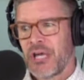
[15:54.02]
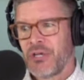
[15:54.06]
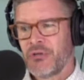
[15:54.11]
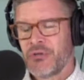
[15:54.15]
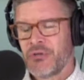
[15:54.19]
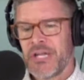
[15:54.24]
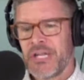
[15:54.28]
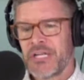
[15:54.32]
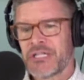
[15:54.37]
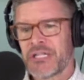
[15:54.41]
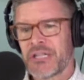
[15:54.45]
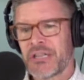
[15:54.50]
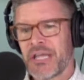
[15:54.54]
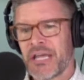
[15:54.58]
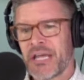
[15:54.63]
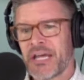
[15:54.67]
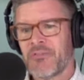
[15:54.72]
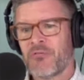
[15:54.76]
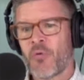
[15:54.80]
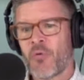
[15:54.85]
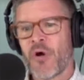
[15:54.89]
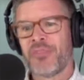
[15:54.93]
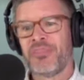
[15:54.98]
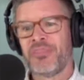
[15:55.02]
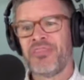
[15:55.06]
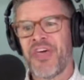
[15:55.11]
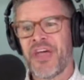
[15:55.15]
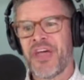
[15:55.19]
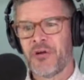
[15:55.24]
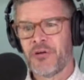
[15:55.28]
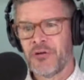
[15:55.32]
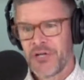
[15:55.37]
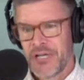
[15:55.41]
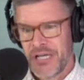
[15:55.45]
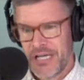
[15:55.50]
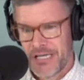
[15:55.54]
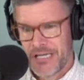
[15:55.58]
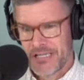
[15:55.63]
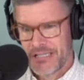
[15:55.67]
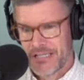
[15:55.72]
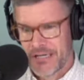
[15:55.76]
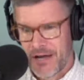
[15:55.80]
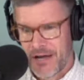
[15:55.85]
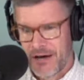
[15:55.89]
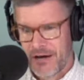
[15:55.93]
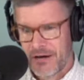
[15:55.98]
You need to think of what their
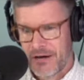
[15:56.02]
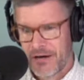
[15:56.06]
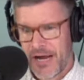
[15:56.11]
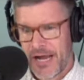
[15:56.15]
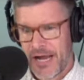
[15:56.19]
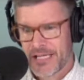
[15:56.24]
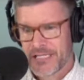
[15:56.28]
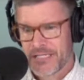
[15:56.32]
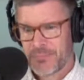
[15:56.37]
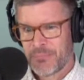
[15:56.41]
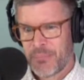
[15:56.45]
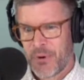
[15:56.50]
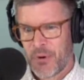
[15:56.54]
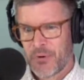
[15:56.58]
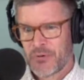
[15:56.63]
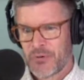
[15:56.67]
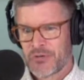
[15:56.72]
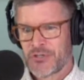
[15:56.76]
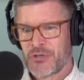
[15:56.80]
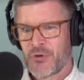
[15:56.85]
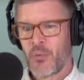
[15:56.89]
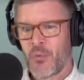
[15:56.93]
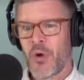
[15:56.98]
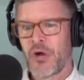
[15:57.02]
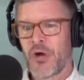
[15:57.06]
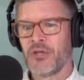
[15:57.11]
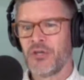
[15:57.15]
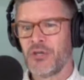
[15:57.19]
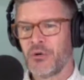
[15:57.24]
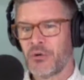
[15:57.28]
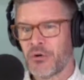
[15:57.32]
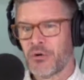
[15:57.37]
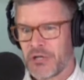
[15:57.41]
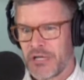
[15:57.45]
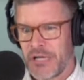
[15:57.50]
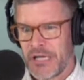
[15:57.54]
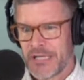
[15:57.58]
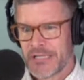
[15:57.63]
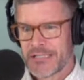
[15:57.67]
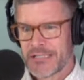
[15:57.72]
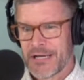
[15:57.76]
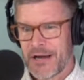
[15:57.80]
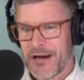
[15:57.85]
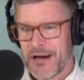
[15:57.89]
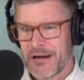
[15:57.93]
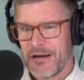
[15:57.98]
needs are as opposed to what your
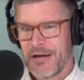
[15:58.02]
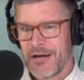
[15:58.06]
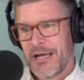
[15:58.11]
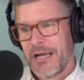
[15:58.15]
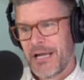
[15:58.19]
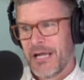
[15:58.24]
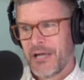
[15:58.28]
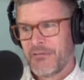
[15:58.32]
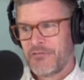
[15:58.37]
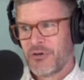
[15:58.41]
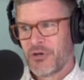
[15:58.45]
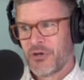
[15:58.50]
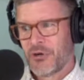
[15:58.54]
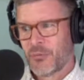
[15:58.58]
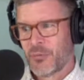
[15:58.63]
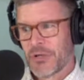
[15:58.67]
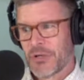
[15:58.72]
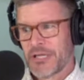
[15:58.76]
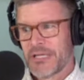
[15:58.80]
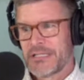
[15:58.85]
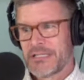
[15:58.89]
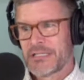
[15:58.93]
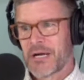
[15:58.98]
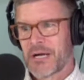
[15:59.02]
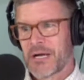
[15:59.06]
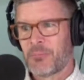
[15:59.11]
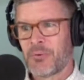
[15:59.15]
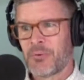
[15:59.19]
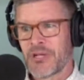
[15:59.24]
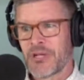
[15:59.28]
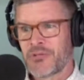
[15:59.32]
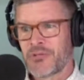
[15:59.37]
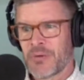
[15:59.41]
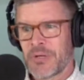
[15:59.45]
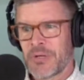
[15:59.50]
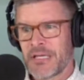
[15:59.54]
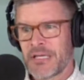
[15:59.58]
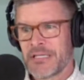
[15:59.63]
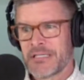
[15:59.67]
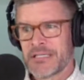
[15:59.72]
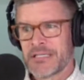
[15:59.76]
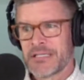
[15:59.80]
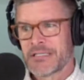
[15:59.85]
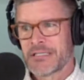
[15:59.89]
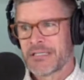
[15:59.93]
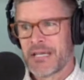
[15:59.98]
needs are. If you're releasing a press
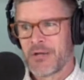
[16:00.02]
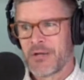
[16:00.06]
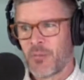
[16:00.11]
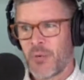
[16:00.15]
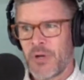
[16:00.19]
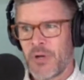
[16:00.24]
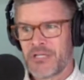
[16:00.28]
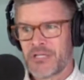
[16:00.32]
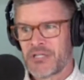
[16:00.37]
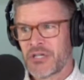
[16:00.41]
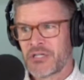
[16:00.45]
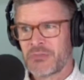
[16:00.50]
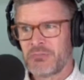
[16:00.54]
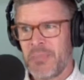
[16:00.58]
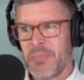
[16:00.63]
release that said, we just